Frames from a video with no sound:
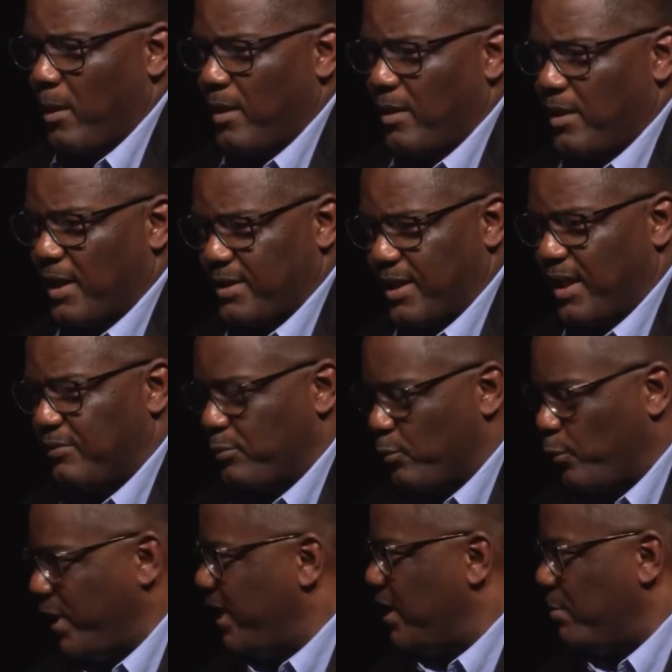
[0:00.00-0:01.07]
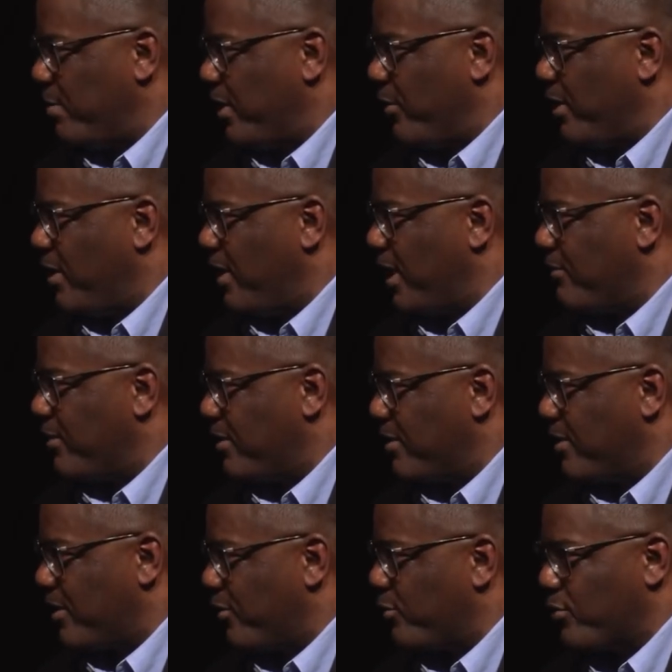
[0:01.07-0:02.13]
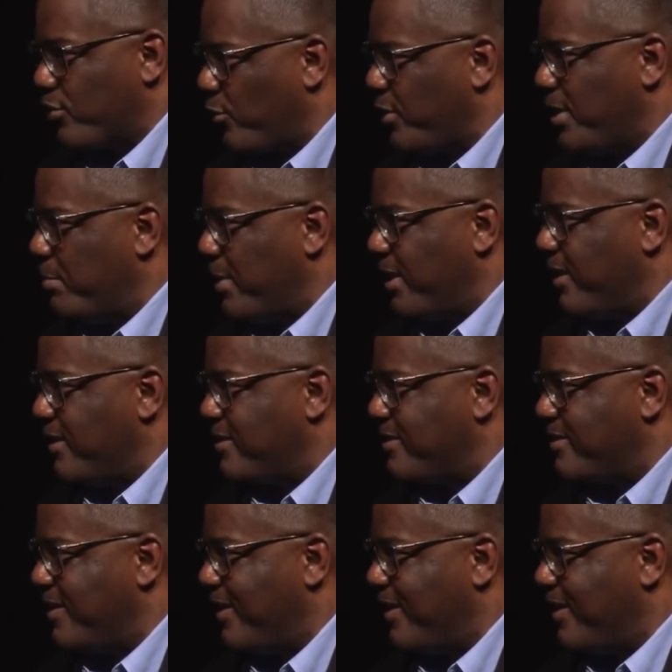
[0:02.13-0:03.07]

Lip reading: like they have a reading period, like for 30 minutes.